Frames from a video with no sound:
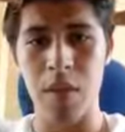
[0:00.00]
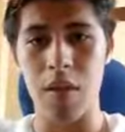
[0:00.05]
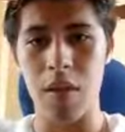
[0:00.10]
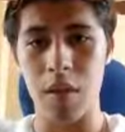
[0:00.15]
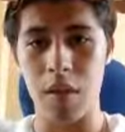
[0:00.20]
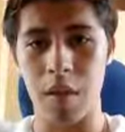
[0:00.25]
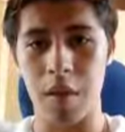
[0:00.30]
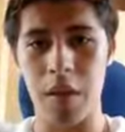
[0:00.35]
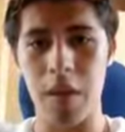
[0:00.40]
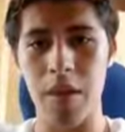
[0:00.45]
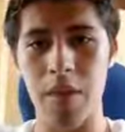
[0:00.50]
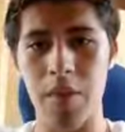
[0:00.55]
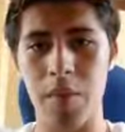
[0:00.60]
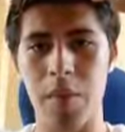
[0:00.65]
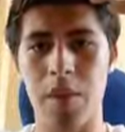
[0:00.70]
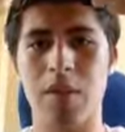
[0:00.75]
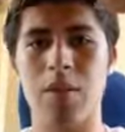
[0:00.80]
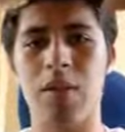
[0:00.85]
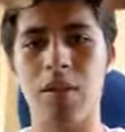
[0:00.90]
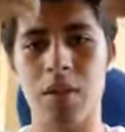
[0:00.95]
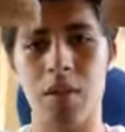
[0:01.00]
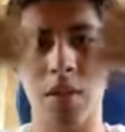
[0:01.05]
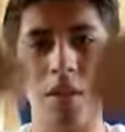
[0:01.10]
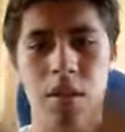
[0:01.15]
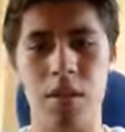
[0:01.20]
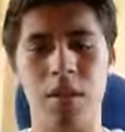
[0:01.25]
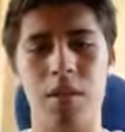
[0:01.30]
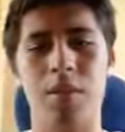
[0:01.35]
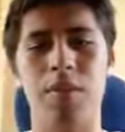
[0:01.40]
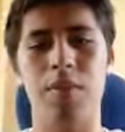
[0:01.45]
The fight was
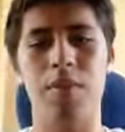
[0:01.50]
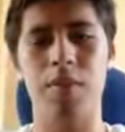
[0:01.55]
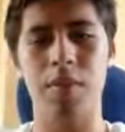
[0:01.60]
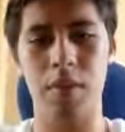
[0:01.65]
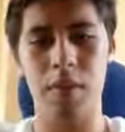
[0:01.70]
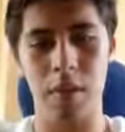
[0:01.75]
continue.